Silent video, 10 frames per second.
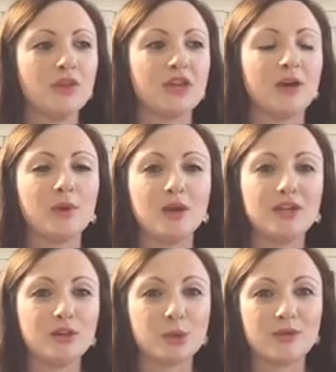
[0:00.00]
that way,
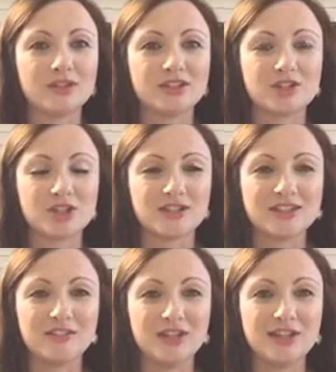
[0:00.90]
neither one of us are just
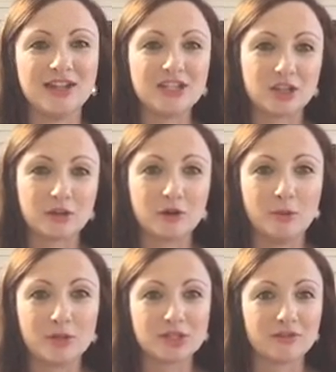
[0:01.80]
giving each other a whole
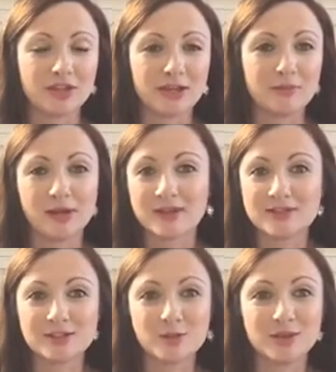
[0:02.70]
bunch of, like,
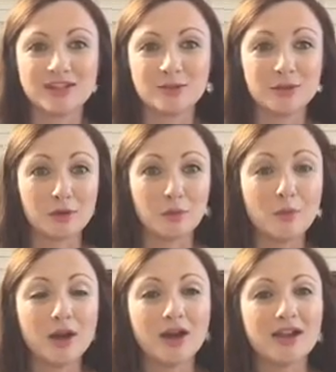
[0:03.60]
plastic toys that we don't
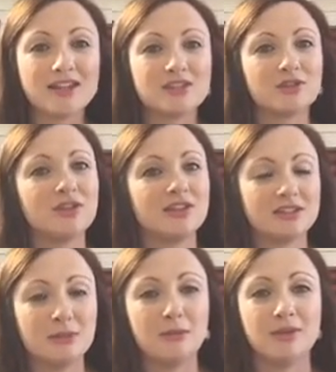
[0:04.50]
want, or things
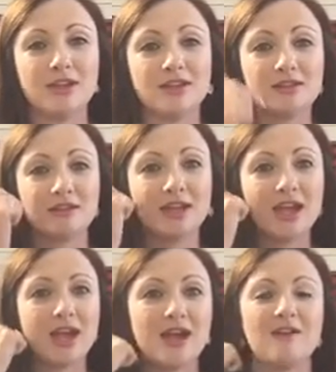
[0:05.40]
that maybe the kids already
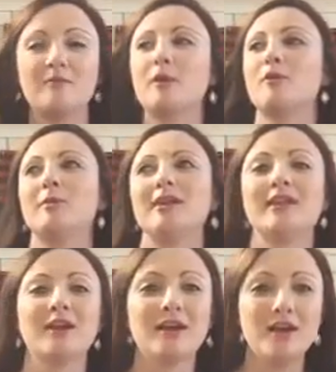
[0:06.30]
have, but we're being
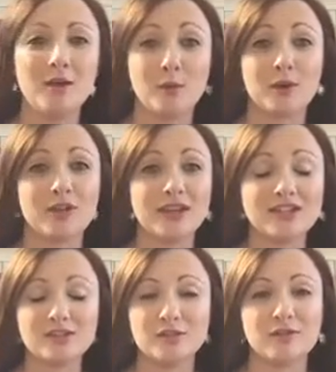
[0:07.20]
like, what are they
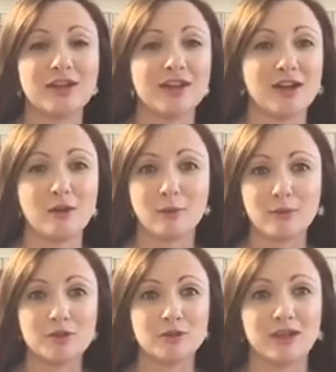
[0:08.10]
into right now, or what
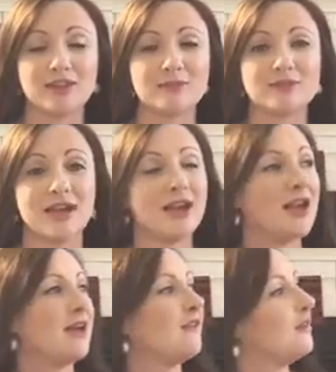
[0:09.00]
would you like them to
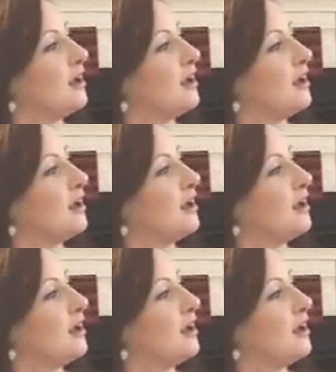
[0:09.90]
have?